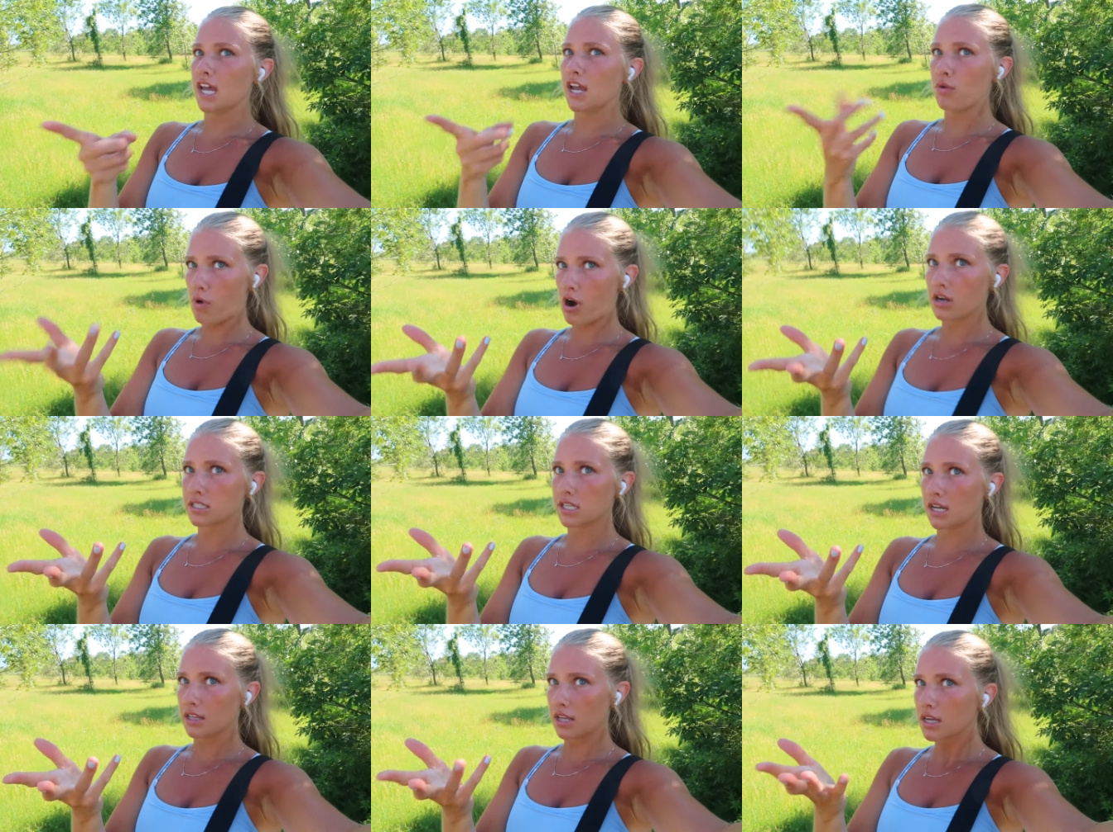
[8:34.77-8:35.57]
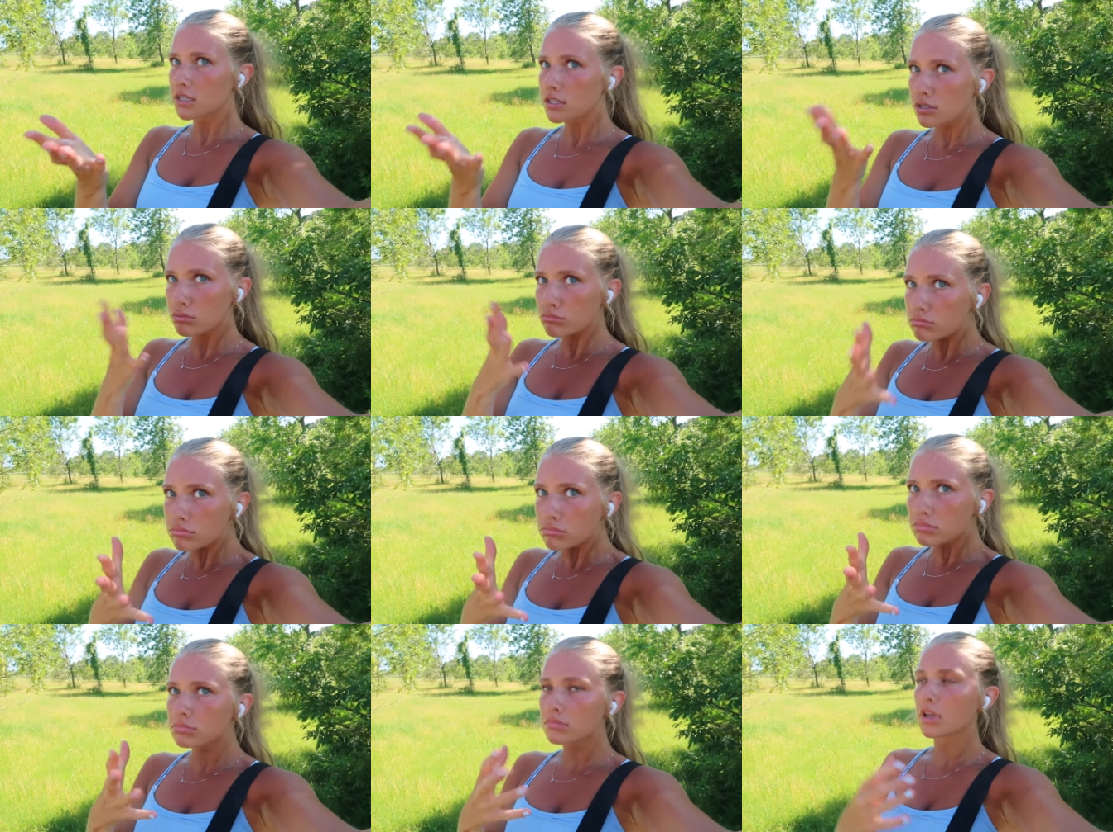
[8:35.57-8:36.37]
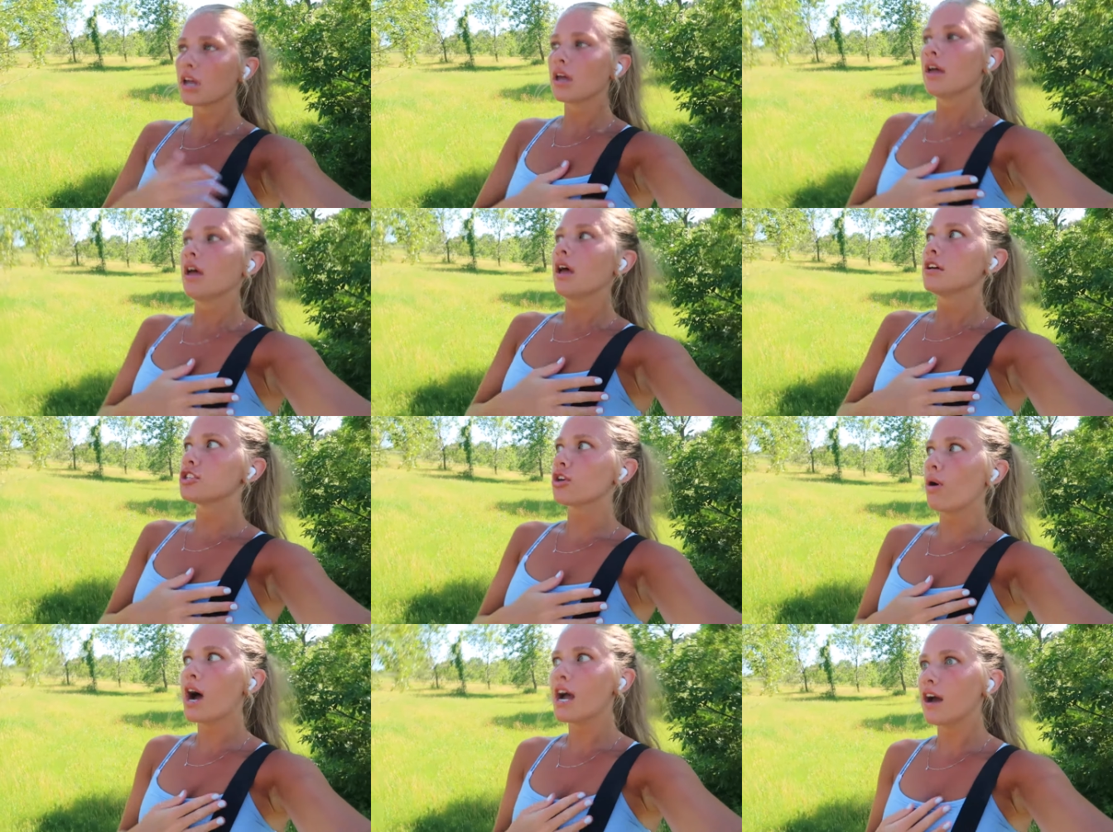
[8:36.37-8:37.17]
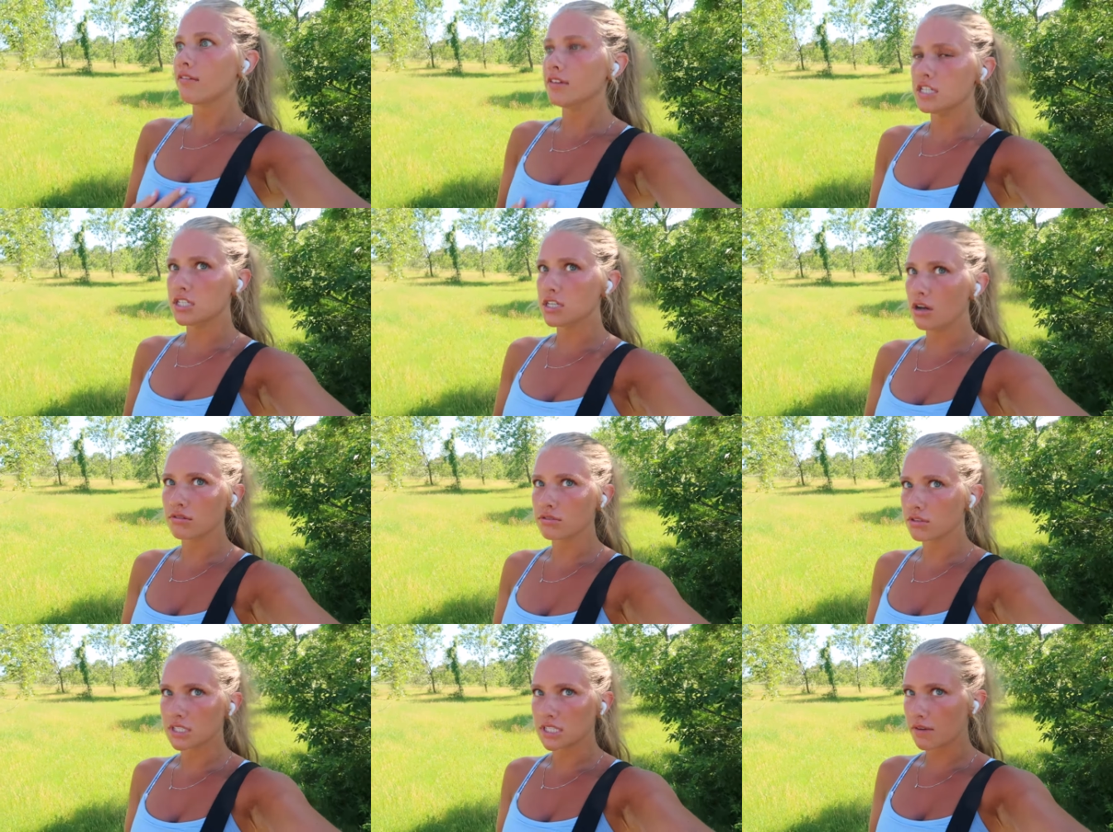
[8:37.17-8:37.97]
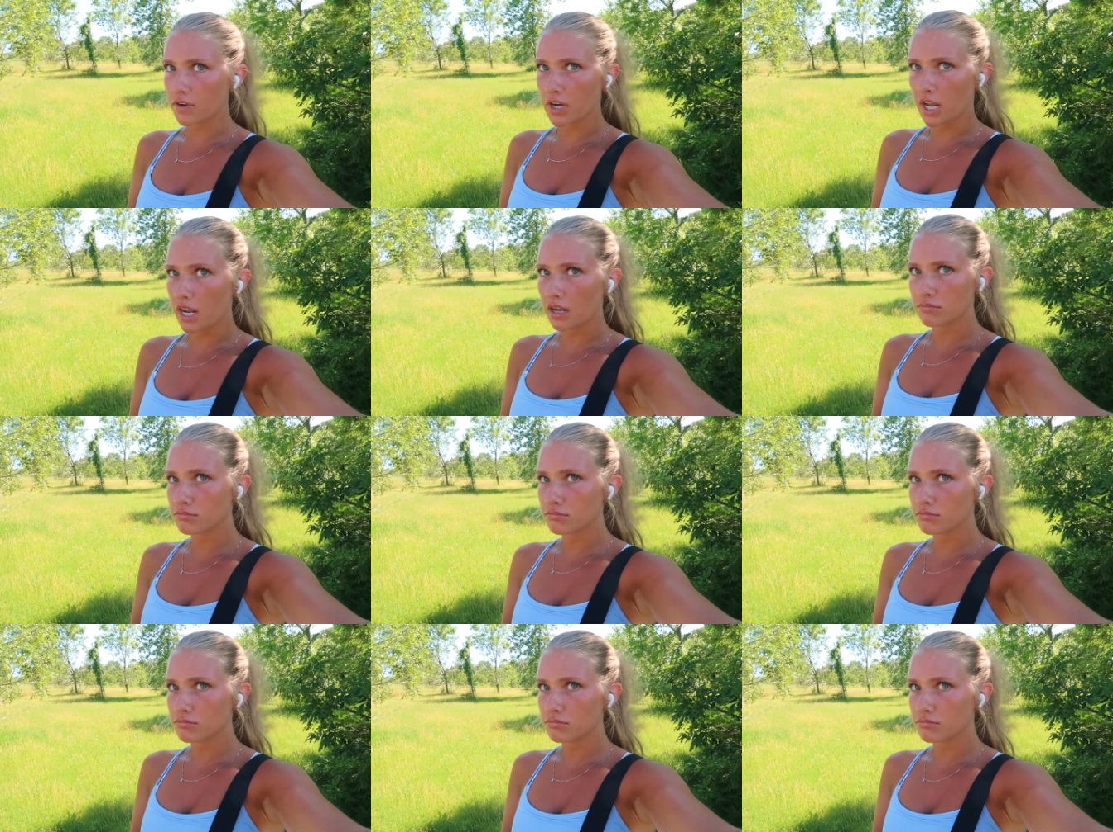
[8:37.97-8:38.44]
take walks like this. So I obviously don't do this every day.